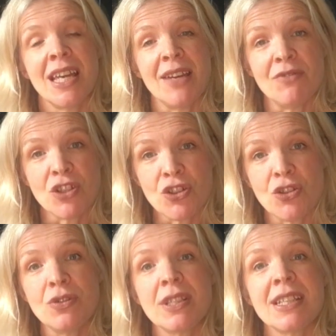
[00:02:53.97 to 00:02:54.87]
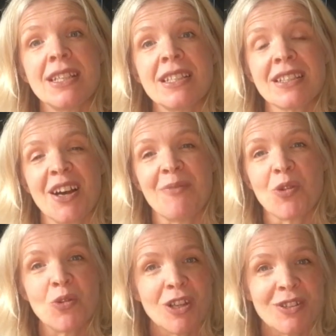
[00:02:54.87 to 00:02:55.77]
it reduces
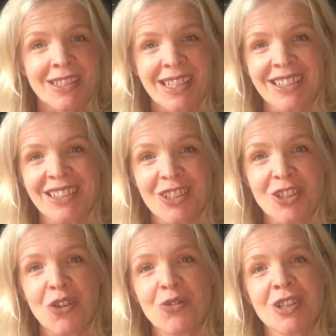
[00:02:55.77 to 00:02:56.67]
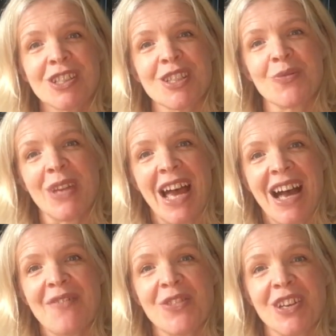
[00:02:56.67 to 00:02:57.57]
all those little soldiers that we
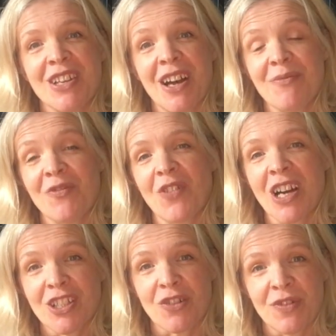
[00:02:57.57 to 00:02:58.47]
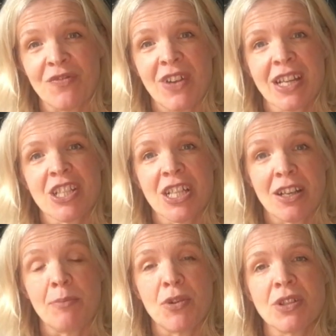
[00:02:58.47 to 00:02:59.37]
have that fight off infection in
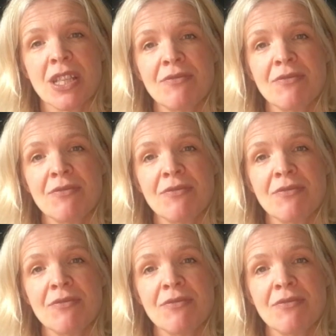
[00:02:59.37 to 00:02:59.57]
our body.